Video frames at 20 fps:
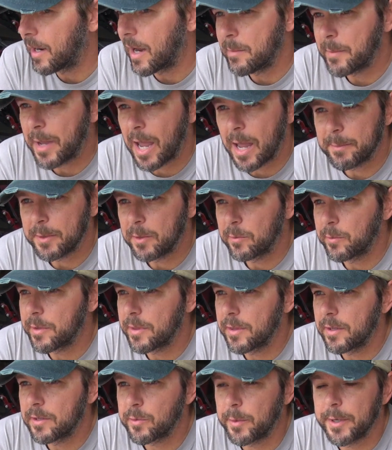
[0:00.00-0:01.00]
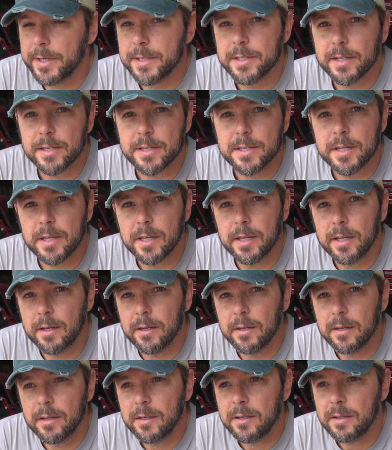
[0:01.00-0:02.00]
I'm happy with the
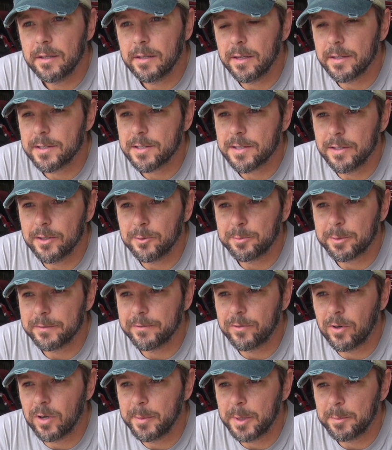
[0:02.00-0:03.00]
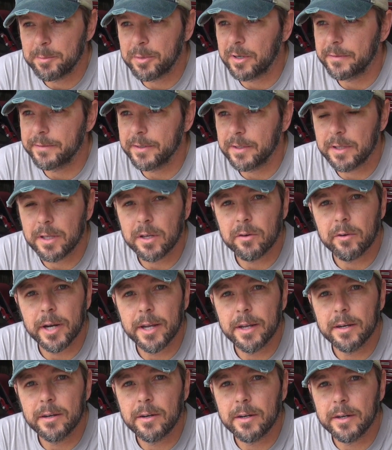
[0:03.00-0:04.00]
2016. It's still performing perfectly
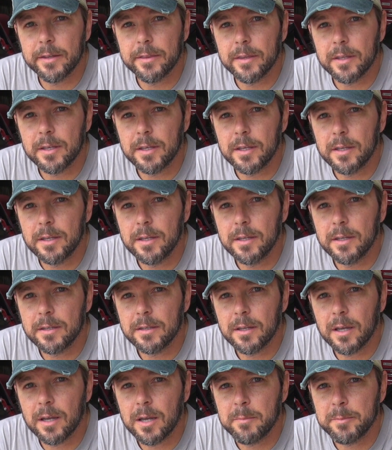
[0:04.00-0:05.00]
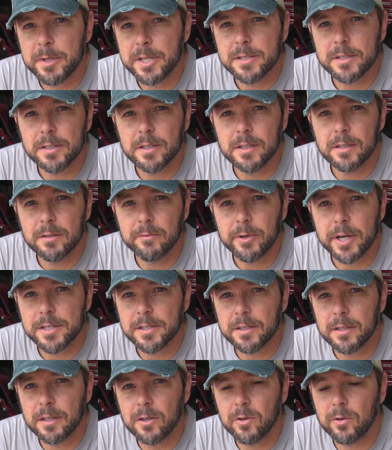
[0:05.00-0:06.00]
great on the BC
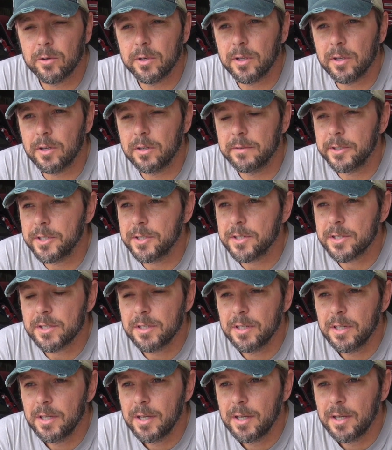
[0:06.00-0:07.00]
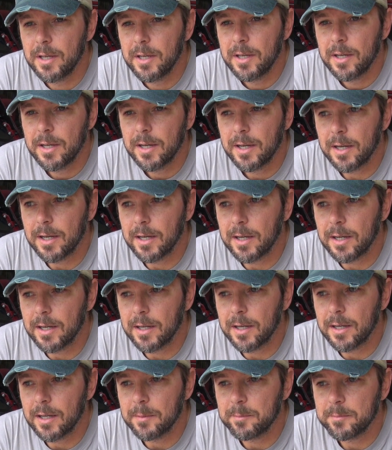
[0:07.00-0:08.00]
Racing coilovers.
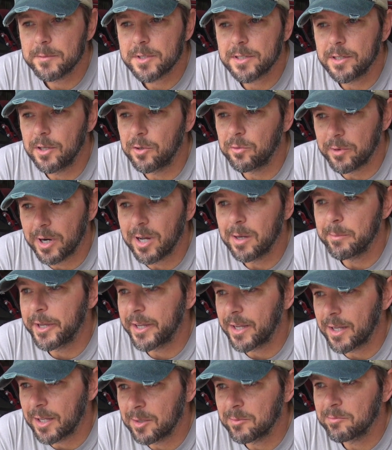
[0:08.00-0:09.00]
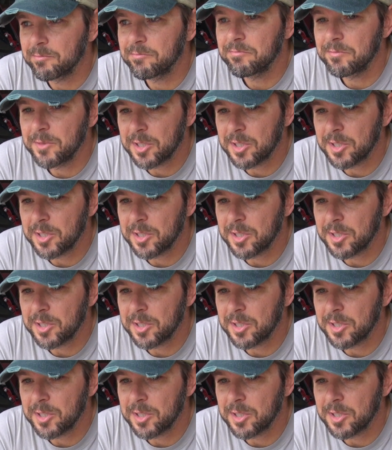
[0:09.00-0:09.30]
Still rubbing.